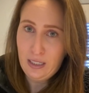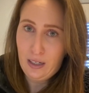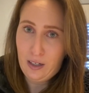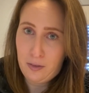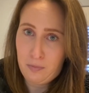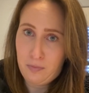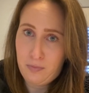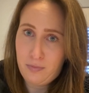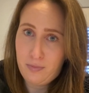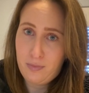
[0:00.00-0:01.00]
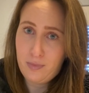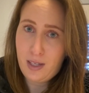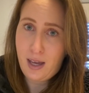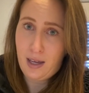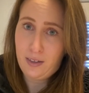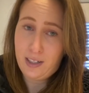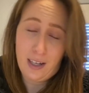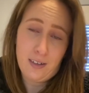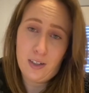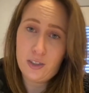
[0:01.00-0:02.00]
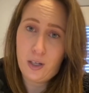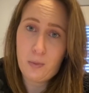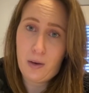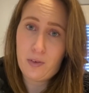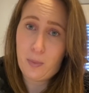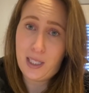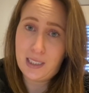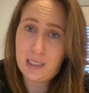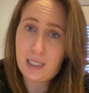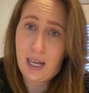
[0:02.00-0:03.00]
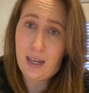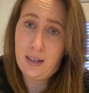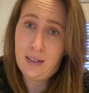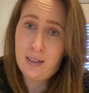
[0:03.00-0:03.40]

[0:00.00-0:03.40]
And yeah, I just hope you have an amazing day.